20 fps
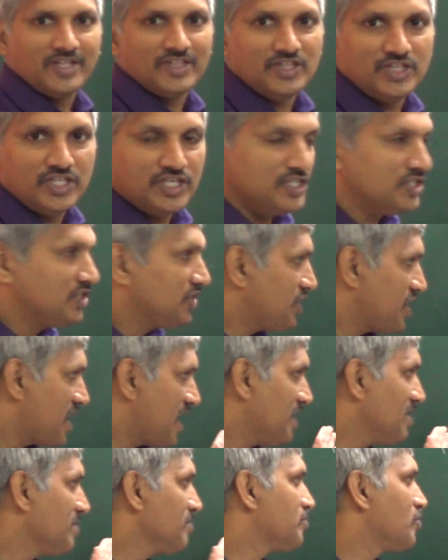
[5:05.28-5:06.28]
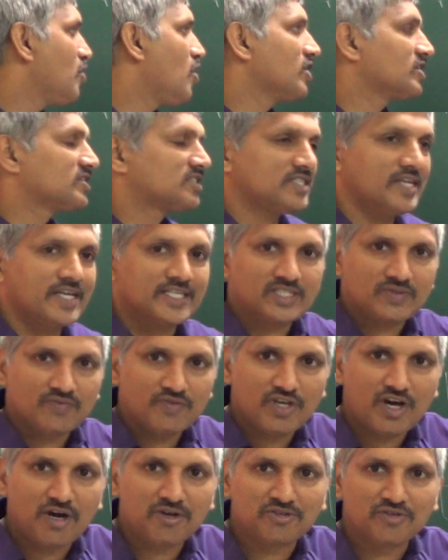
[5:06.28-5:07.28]
These n boxes
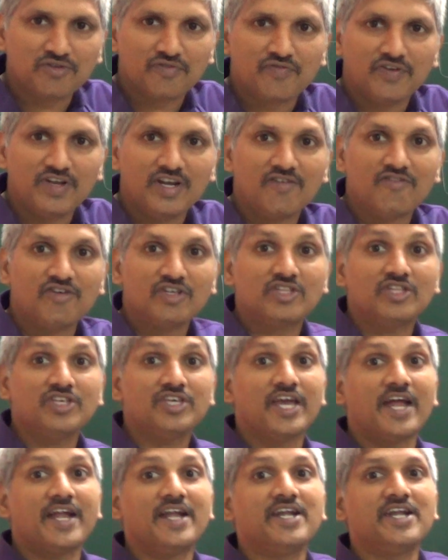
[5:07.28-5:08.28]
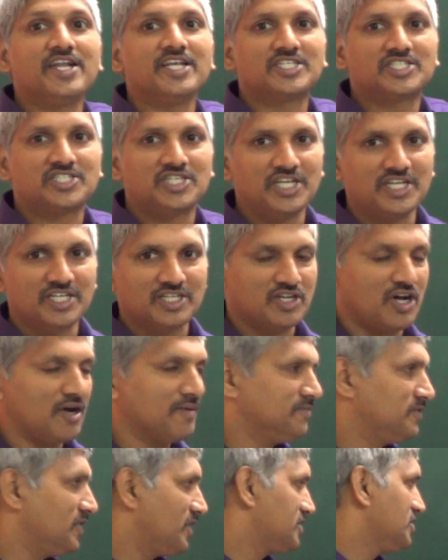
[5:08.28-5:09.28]
we have to fill with n distinct
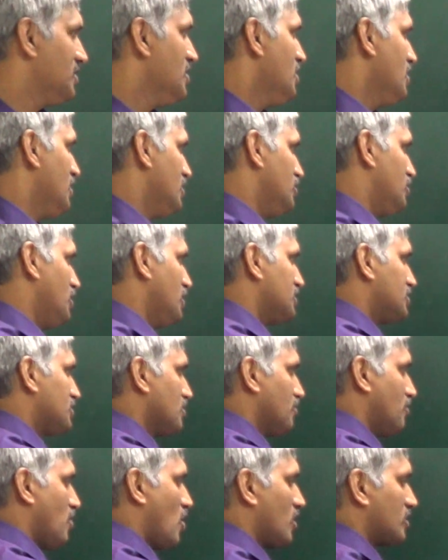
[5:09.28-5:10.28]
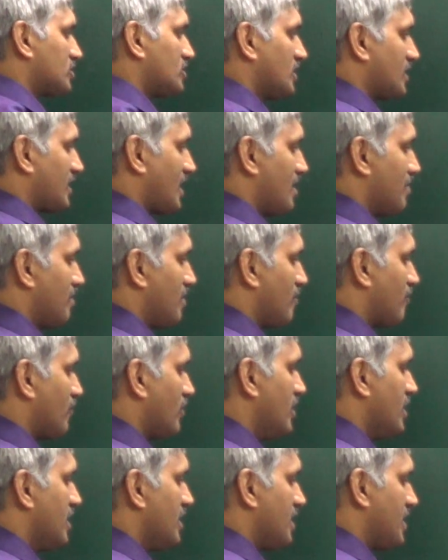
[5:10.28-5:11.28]
objects. This box can be
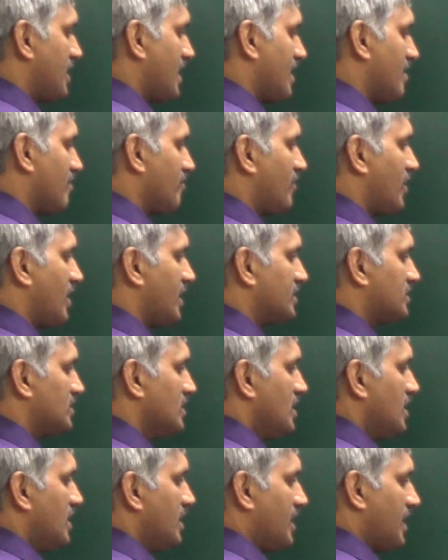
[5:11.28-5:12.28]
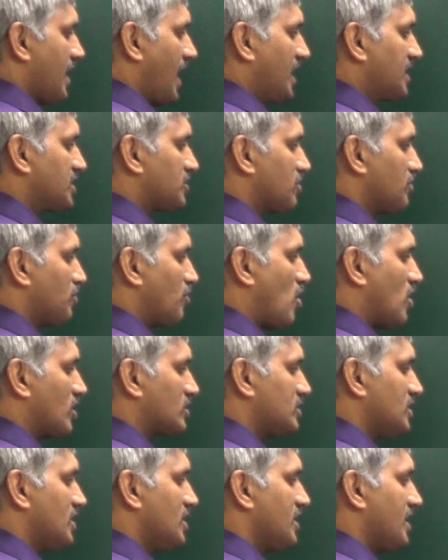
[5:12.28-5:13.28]
filled in n ways, next
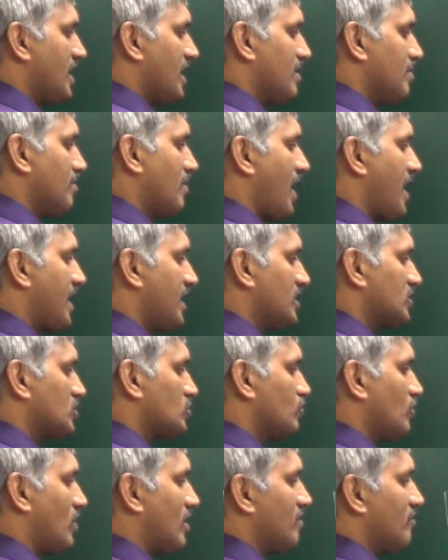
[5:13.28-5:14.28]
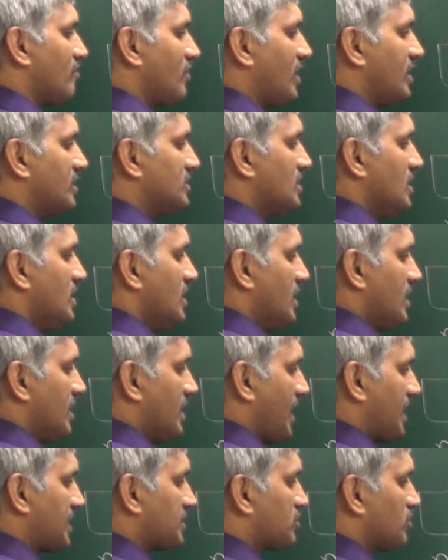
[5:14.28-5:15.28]
box in n minus 1 ways,
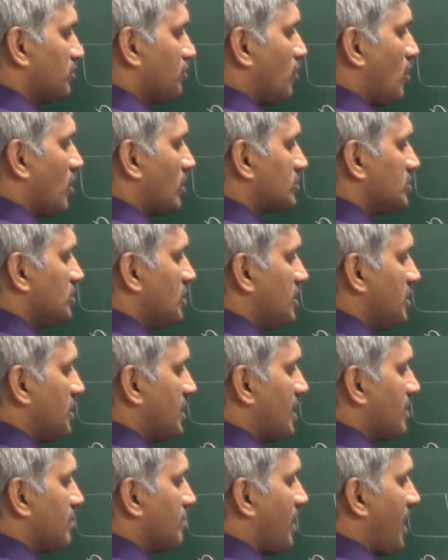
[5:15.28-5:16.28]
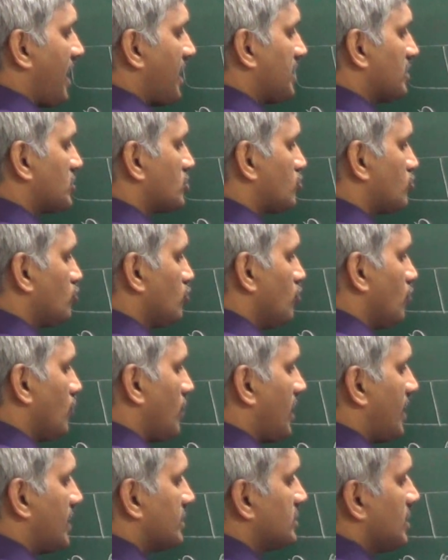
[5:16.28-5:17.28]
next box in n minus 2
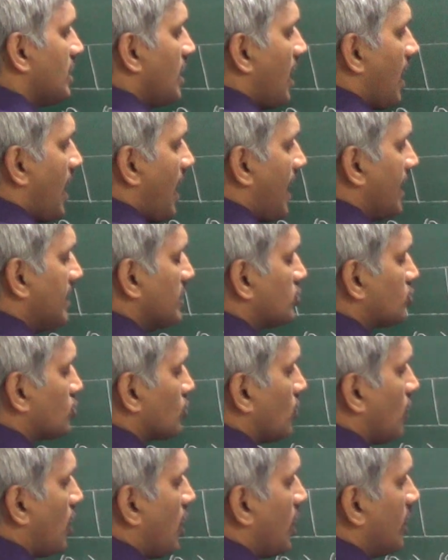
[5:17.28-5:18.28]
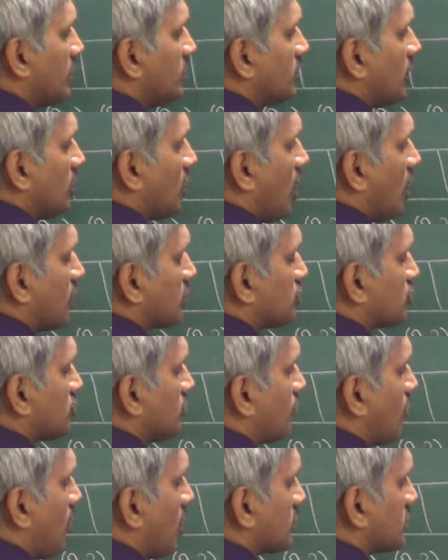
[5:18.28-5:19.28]
ways, and so on. The last
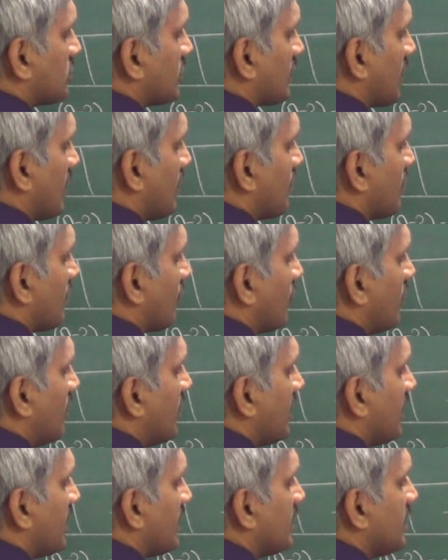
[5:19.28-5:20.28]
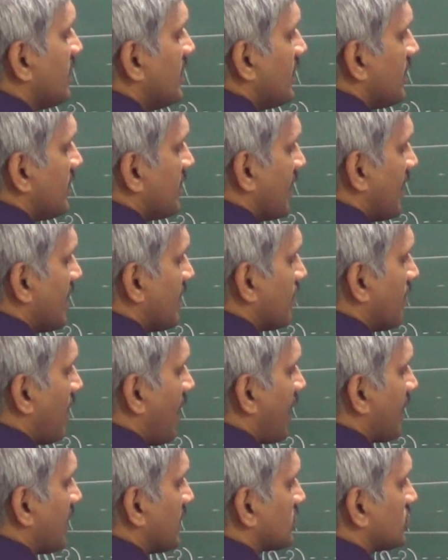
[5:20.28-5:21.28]
box can be filled in n
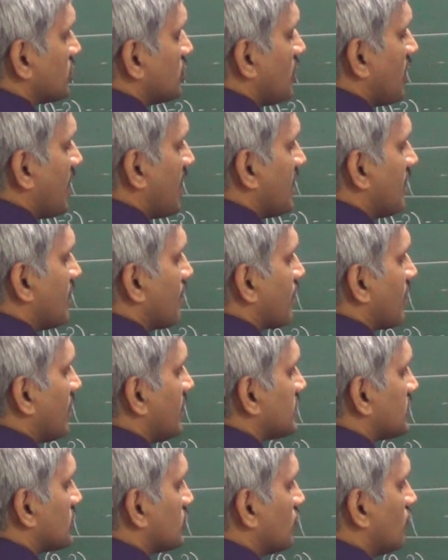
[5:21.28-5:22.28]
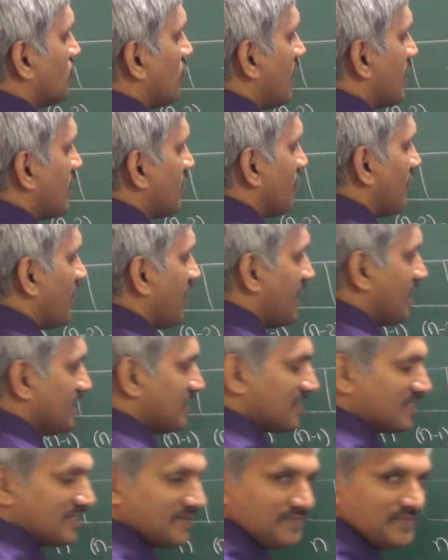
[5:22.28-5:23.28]
minus n plus 1
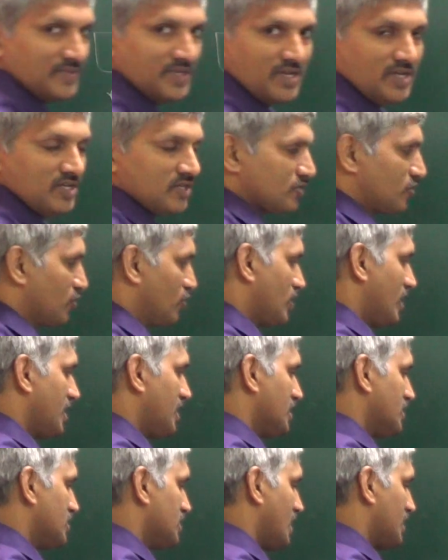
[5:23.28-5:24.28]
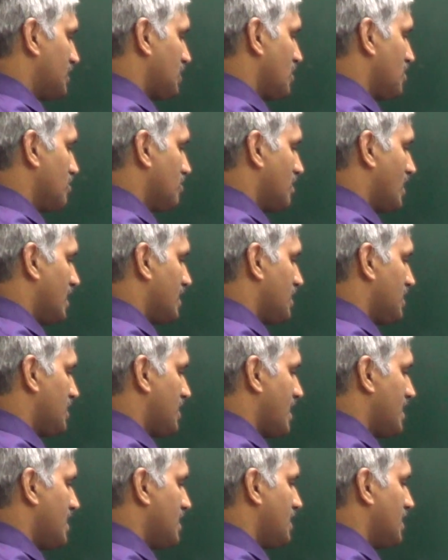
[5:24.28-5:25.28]
ways. So that is nothing but
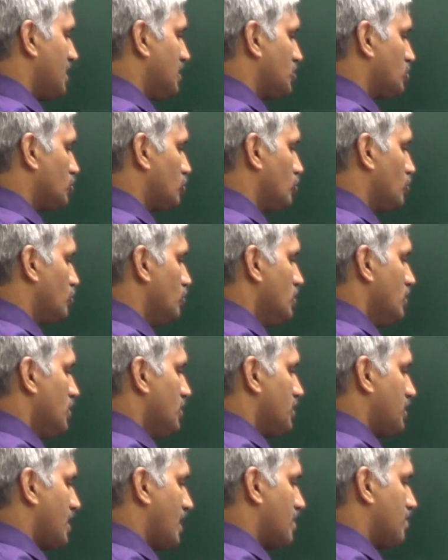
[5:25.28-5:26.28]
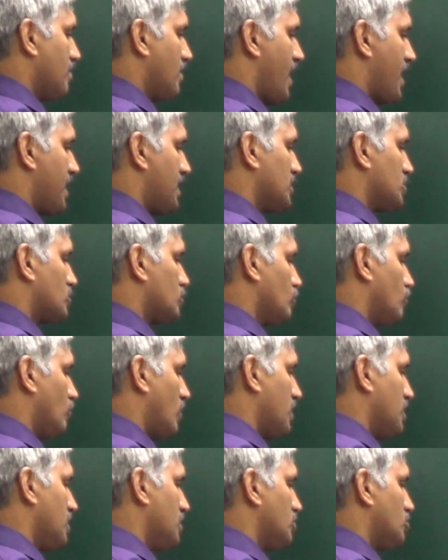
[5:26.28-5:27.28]
n into n minus
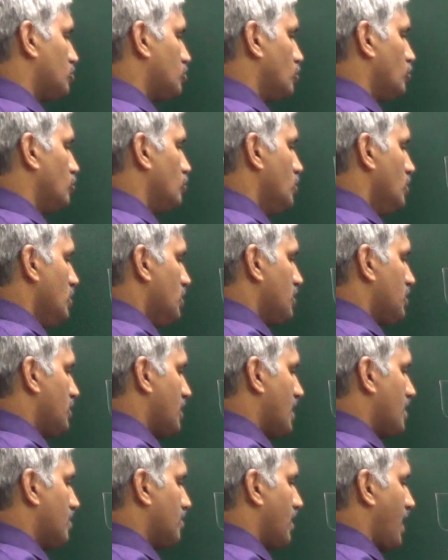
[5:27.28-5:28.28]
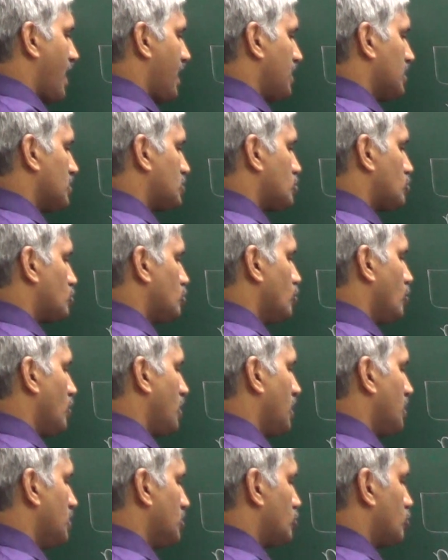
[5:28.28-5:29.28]
1 into n minus 2
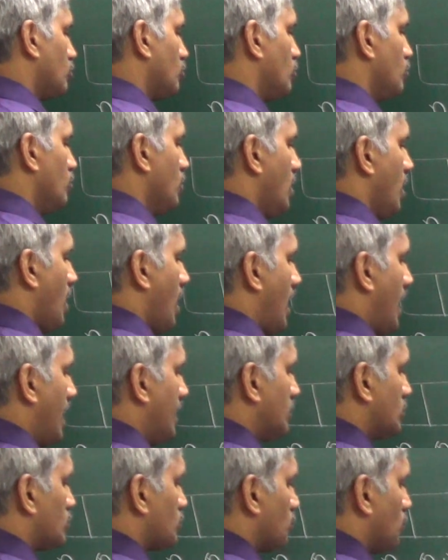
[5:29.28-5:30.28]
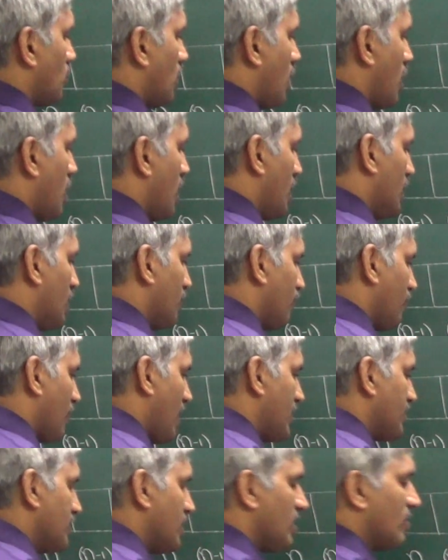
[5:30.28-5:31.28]
into and so on.
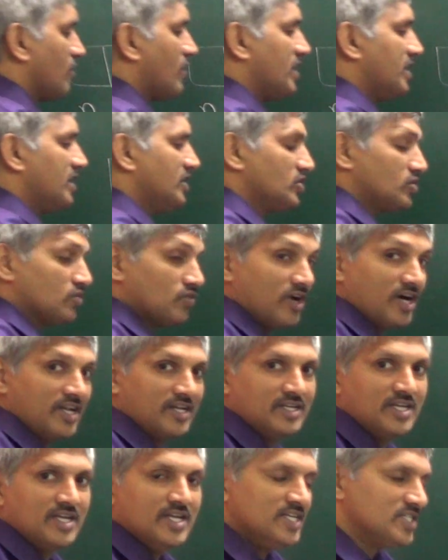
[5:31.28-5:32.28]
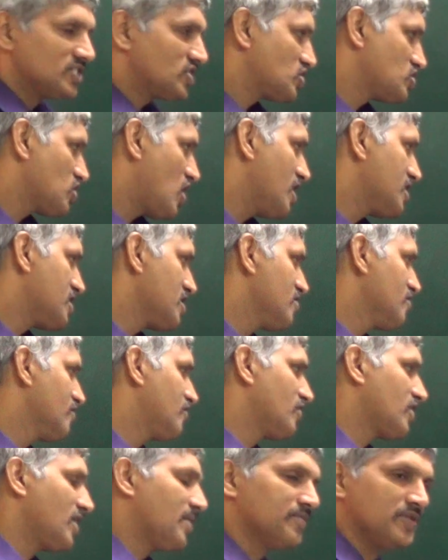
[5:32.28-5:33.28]
Final one is 1. Starting
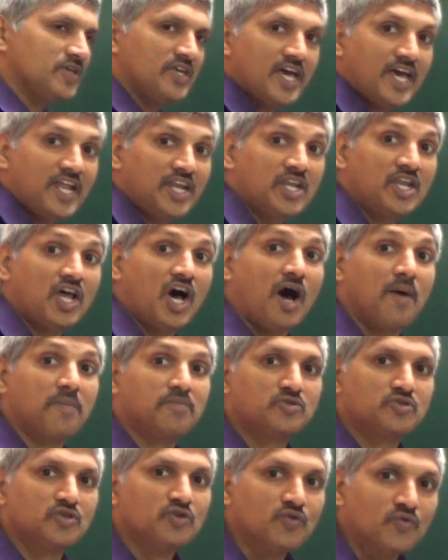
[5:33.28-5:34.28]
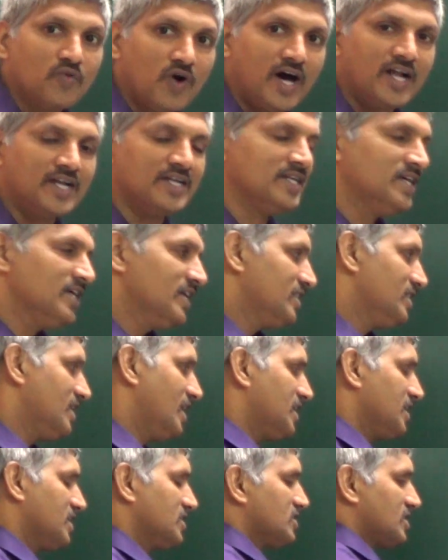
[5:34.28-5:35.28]
from n up to 1,
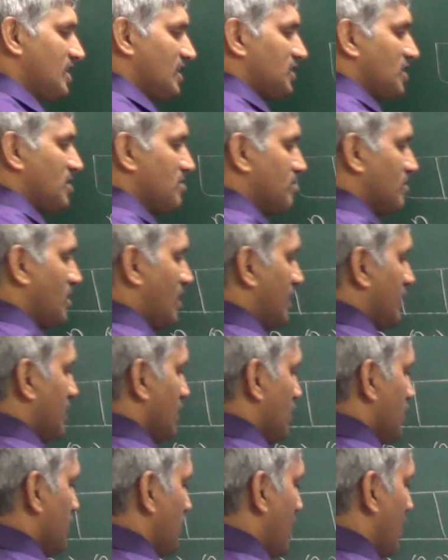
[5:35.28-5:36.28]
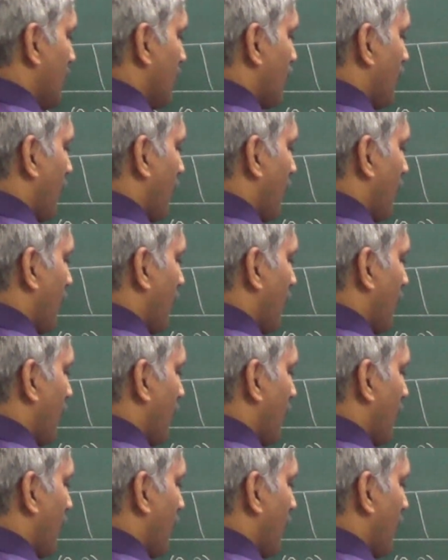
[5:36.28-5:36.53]
that is nothing but n